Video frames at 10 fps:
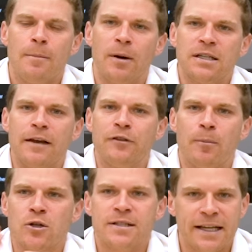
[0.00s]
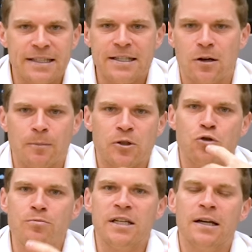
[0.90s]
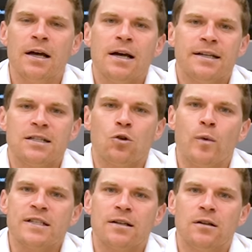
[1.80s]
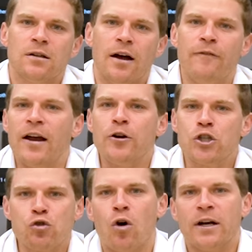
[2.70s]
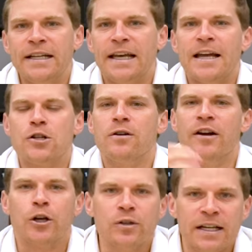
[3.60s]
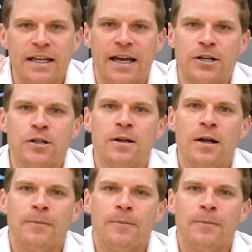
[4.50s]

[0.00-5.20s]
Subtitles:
But if the person takes ESOPs, to me, this is always a very strong indication, a very good indication.